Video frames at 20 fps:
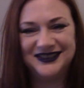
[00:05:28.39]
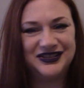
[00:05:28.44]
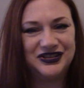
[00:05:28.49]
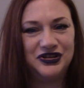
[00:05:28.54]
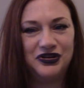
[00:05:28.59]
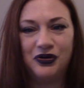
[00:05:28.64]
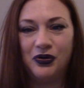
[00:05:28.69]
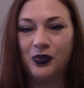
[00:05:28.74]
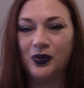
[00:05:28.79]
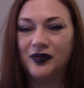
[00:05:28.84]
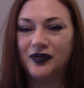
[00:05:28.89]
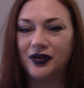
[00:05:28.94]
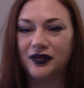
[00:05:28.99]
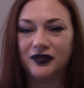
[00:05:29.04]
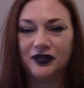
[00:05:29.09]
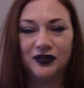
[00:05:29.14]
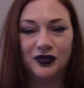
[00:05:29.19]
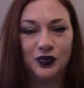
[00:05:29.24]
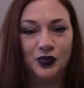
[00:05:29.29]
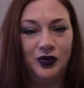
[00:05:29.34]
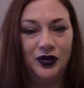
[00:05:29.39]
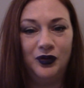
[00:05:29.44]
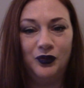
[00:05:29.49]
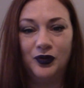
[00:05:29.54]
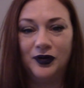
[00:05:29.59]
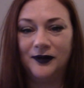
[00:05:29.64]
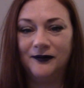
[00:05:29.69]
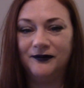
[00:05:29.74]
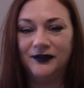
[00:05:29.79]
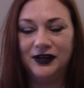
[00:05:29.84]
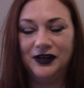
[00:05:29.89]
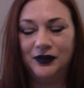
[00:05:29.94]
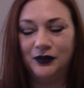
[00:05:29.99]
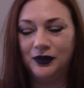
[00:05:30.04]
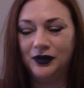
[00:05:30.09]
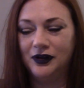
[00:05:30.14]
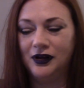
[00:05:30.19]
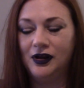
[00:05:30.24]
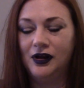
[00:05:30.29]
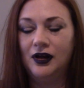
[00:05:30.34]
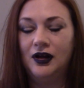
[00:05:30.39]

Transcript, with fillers: always has to squeak when I'm videoing.